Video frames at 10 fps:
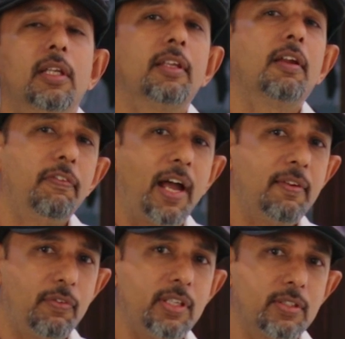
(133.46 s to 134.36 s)
There are
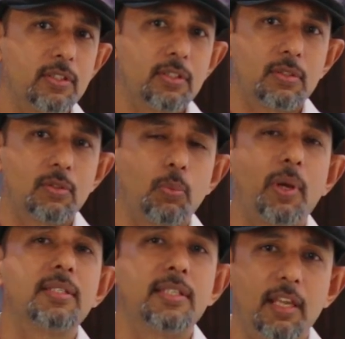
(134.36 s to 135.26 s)
5 reasons
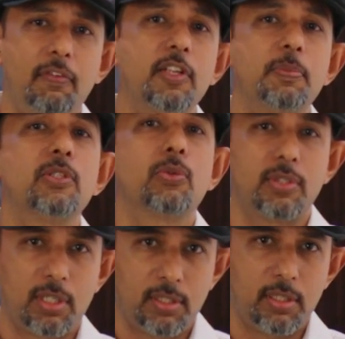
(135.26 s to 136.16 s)
why CFAL has been so
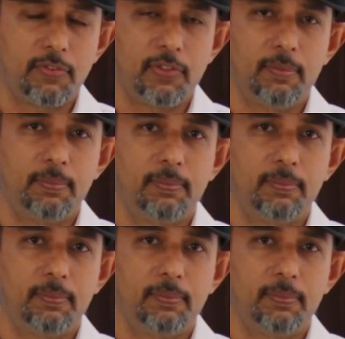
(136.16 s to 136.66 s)
successful.